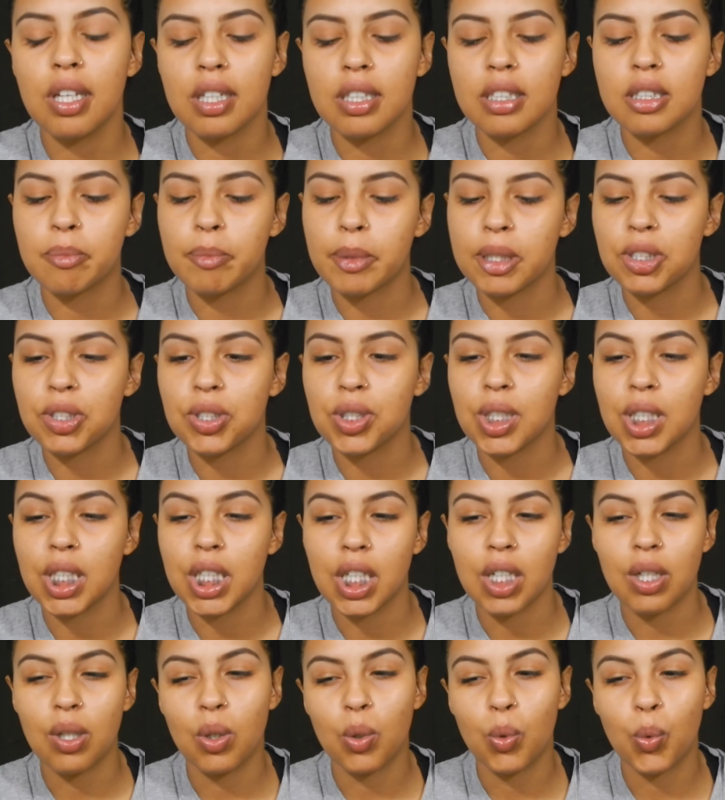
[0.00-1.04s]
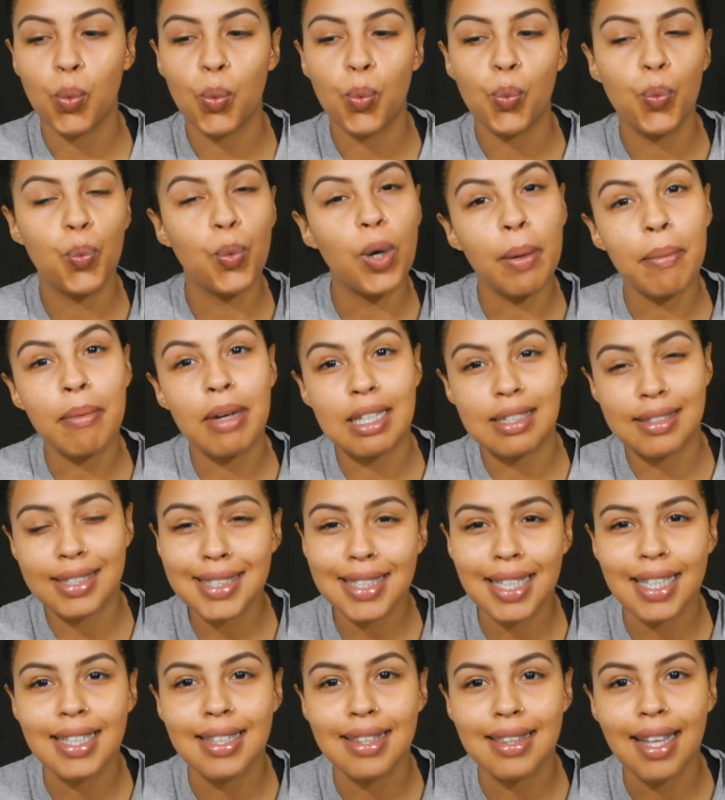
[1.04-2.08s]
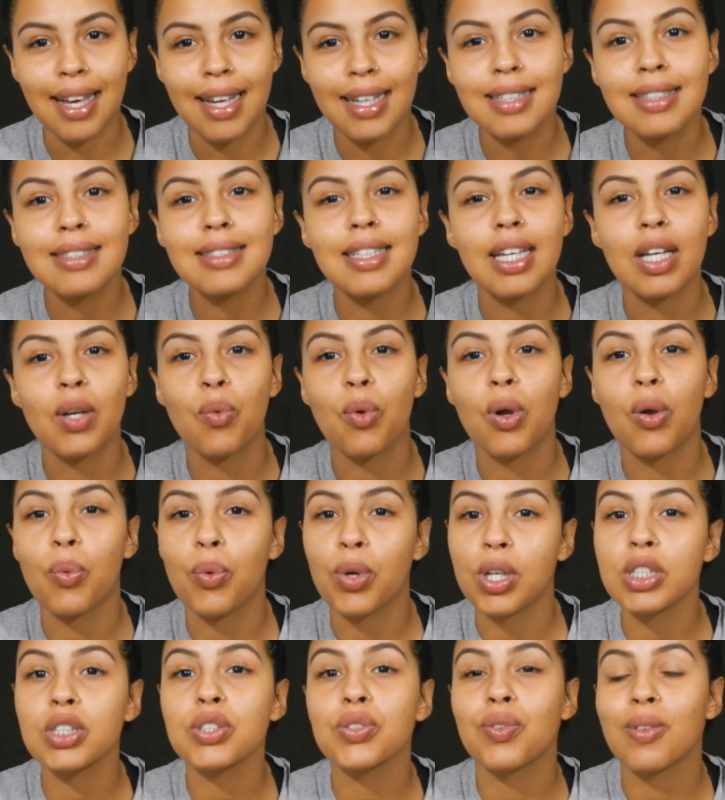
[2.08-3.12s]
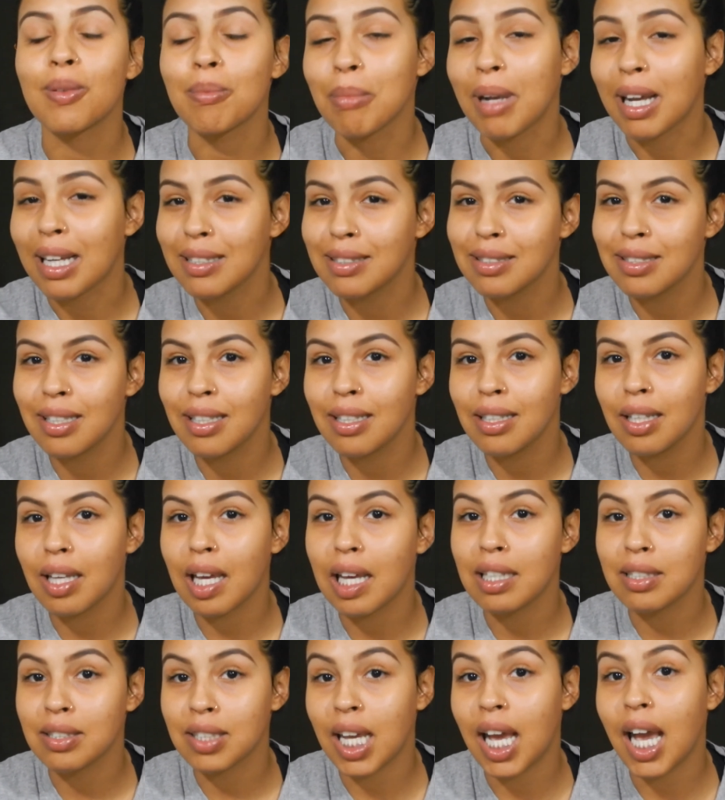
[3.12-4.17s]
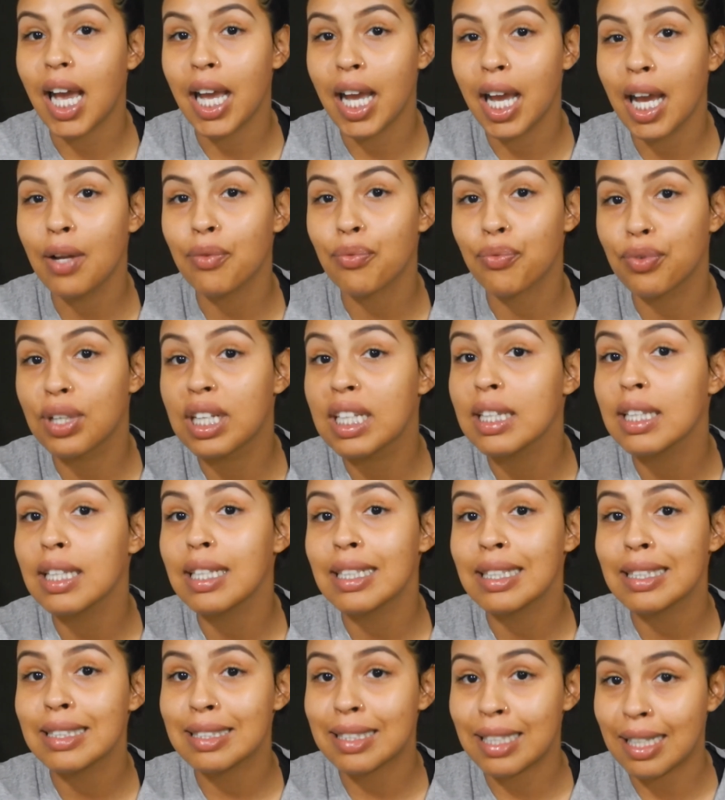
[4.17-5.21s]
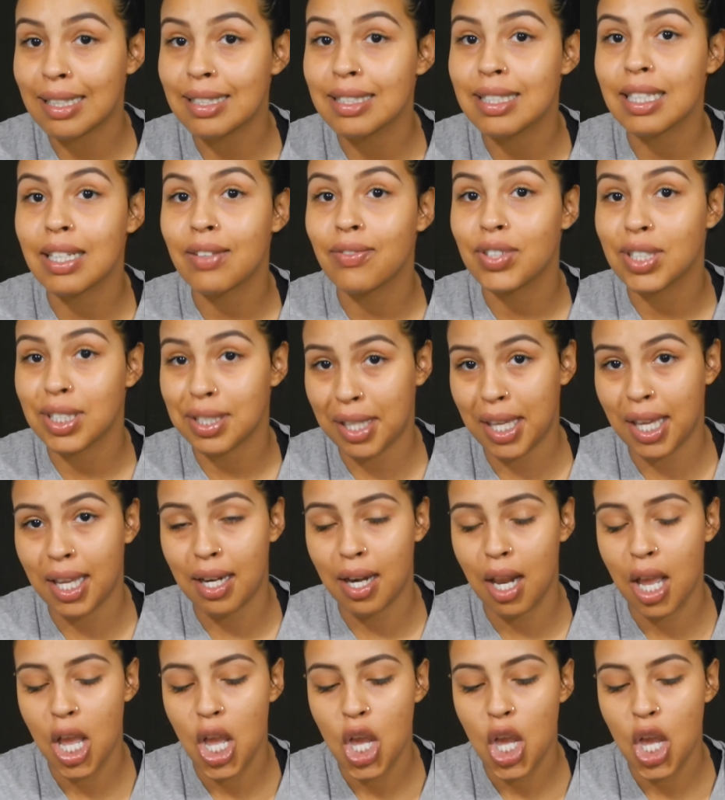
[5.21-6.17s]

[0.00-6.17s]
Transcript: especially on what my skin likes and what works for my skin, because I have really sensitive skin.